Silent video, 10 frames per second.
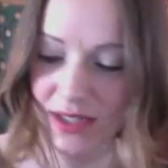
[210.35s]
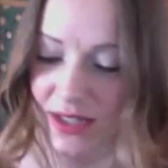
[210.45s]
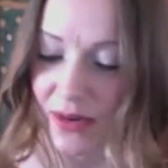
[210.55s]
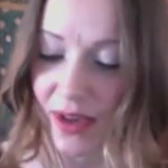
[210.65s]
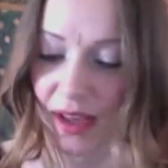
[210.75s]

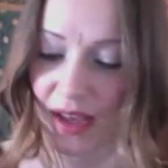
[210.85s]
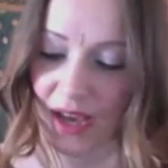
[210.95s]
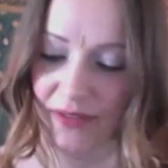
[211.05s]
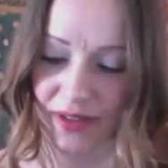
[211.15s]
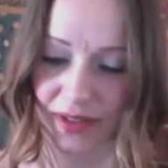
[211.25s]
So I
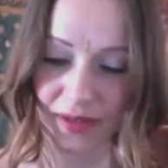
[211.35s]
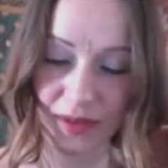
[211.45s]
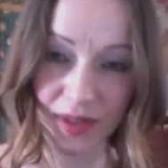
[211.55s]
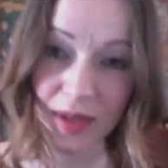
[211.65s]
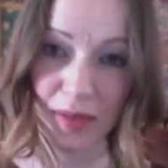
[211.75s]
felt it was
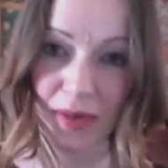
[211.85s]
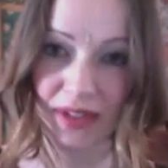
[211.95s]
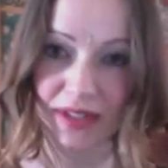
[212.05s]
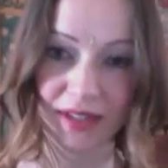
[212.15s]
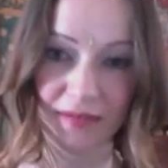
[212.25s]
really
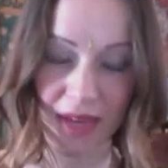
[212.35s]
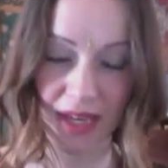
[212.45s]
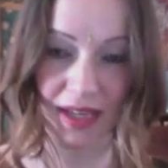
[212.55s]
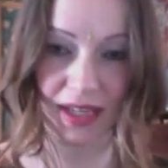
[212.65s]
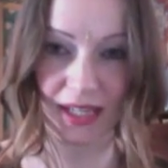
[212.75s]
important to
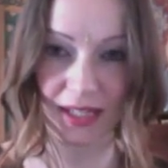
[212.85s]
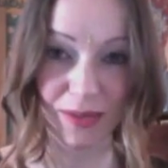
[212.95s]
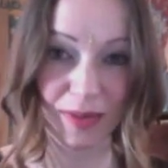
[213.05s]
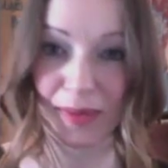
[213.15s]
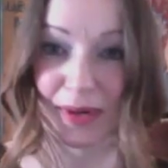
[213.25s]
make each
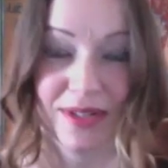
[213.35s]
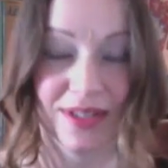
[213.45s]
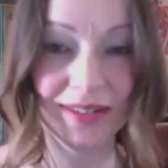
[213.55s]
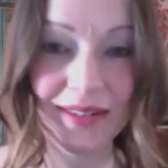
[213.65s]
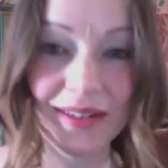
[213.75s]
one
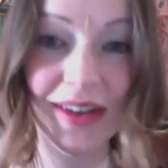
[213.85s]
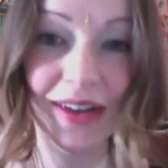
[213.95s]
personal.